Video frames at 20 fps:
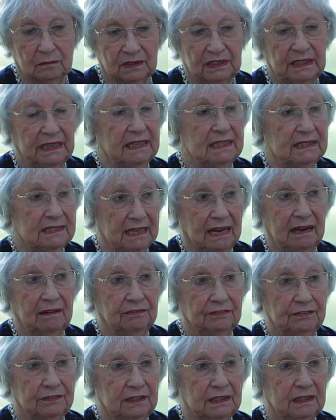days
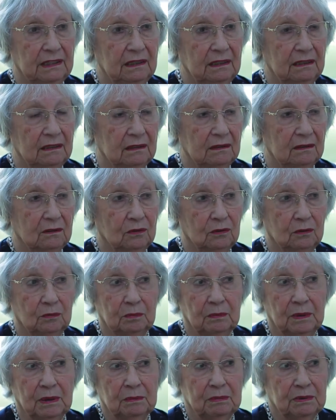after, or
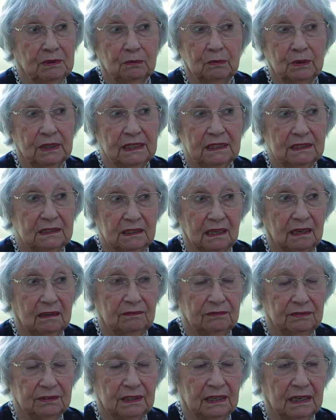maybe weeks
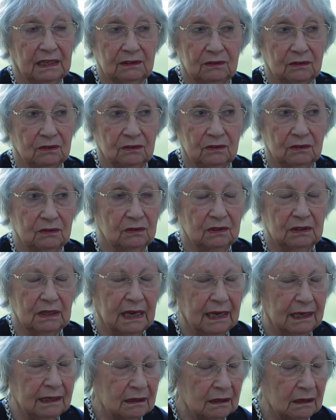after,
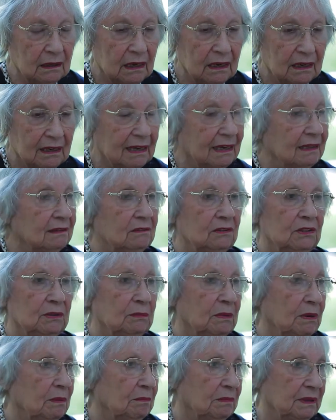I can't
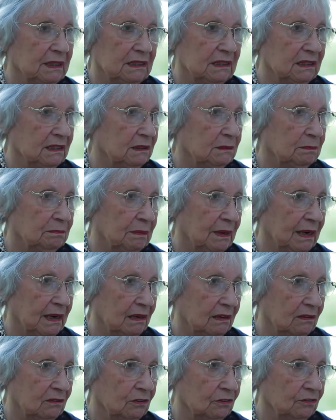remember this
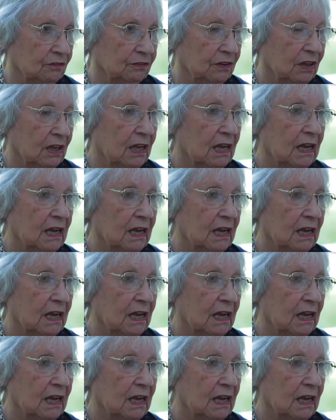part of.